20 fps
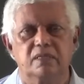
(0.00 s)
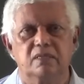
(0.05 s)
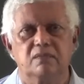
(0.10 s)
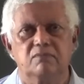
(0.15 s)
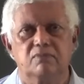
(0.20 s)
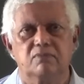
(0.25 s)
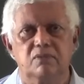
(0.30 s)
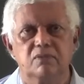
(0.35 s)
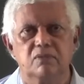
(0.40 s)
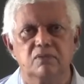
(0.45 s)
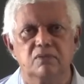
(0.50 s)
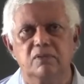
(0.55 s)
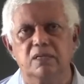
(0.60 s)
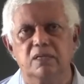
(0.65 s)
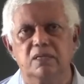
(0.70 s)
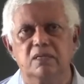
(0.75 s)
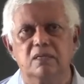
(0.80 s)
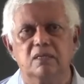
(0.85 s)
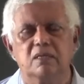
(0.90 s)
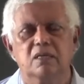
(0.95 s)

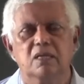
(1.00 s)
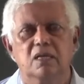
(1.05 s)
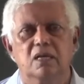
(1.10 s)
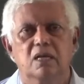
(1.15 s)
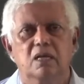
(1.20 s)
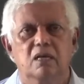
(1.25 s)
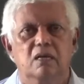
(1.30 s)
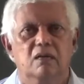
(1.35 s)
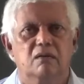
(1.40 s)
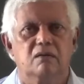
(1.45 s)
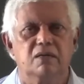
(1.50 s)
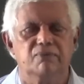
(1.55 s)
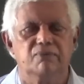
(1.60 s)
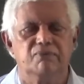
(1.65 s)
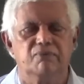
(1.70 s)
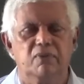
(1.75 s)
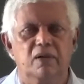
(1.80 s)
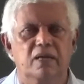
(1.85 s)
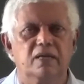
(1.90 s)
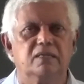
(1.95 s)
brooding,
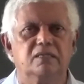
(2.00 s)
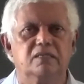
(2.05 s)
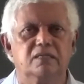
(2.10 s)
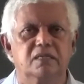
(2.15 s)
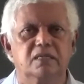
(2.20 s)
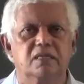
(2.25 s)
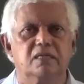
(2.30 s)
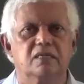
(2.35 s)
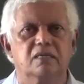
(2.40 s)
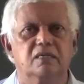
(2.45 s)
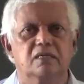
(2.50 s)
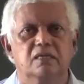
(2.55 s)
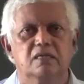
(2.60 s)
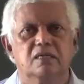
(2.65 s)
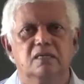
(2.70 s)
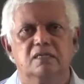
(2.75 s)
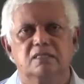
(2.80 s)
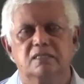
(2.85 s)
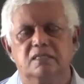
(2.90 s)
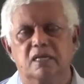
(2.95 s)
reflecting,
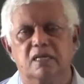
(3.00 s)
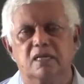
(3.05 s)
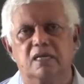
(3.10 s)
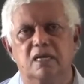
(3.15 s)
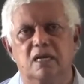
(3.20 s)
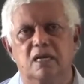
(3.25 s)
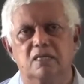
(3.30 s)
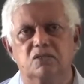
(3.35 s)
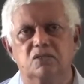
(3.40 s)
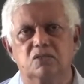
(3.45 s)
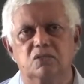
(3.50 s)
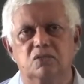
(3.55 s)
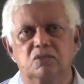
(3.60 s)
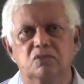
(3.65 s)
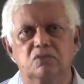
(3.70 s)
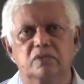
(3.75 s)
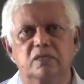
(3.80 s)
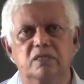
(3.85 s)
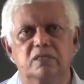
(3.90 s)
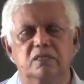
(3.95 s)
taking us
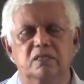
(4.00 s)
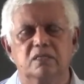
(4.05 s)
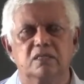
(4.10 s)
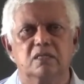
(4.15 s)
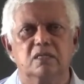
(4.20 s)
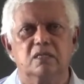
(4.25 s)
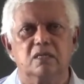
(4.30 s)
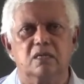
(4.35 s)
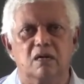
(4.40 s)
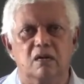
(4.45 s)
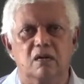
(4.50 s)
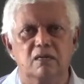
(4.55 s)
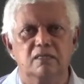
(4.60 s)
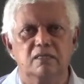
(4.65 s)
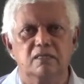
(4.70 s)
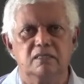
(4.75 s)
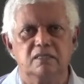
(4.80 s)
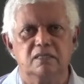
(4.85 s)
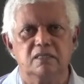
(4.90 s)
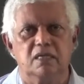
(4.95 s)
to eternal
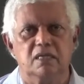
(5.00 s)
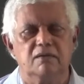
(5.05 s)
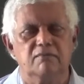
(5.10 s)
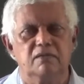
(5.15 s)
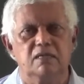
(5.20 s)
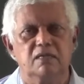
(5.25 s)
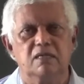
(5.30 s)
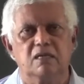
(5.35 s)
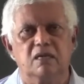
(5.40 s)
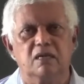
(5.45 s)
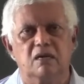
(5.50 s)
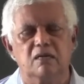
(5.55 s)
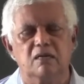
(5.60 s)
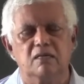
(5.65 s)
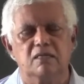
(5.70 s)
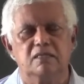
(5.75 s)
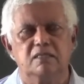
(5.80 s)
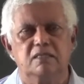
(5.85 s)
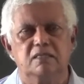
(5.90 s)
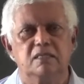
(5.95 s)
quality, heavenly
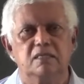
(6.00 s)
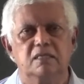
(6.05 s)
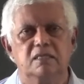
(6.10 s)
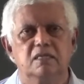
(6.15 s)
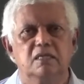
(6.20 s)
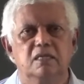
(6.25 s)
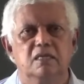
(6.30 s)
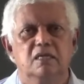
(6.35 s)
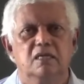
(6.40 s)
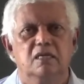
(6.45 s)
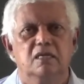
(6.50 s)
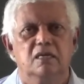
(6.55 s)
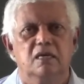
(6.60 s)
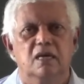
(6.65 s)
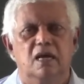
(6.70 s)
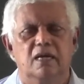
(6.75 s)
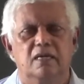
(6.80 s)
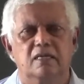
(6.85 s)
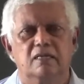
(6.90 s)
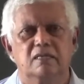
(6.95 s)
quality,
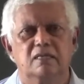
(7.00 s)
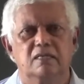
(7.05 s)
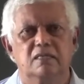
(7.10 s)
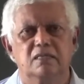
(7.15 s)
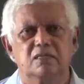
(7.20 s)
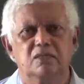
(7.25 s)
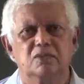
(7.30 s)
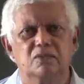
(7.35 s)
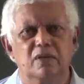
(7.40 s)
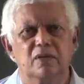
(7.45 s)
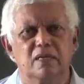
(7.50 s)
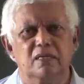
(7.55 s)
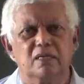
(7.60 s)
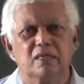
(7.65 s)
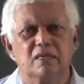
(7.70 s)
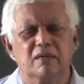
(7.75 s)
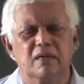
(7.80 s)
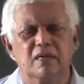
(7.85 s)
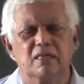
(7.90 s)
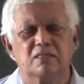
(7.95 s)
and you get a
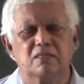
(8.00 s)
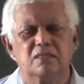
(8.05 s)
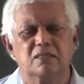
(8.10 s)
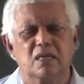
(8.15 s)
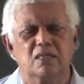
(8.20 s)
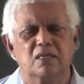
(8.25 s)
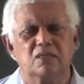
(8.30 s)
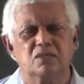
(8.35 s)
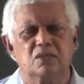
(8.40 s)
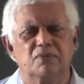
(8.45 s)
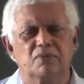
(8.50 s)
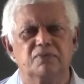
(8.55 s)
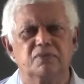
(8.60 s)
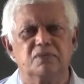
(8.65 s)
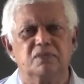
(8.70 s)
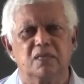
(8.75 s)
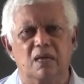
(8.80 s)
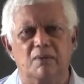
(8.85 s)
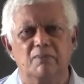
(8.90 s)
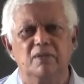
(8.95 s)
great sense of
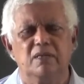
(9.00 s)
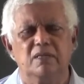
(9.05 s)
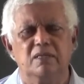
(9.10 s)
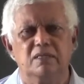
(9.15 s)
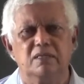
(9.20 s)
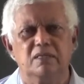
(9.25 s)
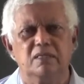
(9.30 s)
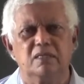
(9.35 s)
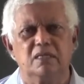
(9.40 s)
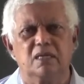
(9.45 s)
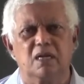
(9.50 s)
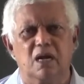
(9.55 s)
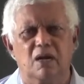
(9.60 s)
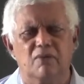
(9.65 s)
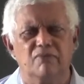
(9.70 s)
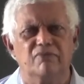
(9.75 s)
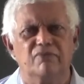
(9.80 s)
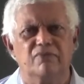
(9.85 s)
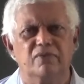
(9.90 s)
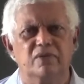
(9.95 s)
stability,
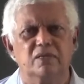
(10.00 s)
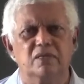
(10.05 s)
comfort,